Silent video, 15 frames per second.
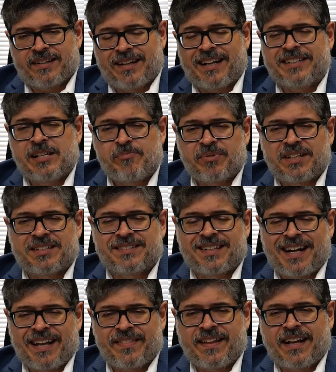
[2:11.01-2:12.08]
And I typically
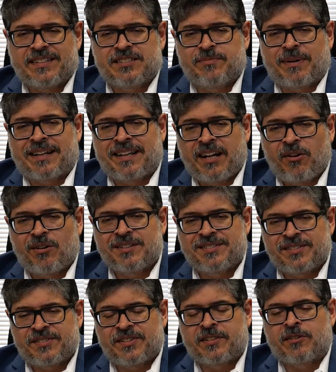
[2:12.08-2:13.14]
assign that to my legal
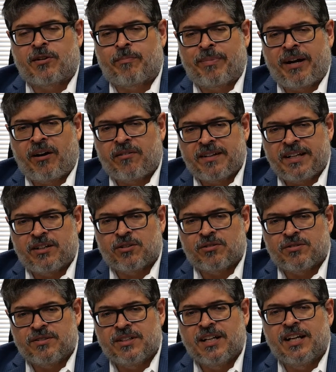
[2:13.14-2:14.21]
assistant or
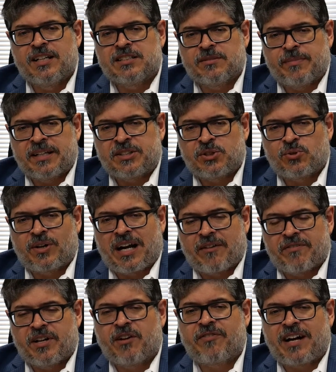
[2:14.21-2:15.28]
paralegal to make sure I have
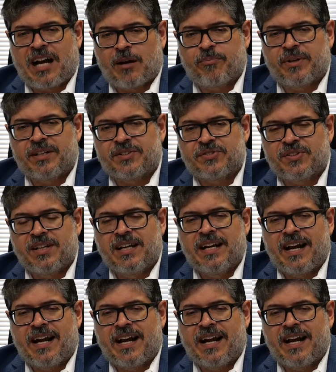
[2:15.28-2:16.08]
enough copies.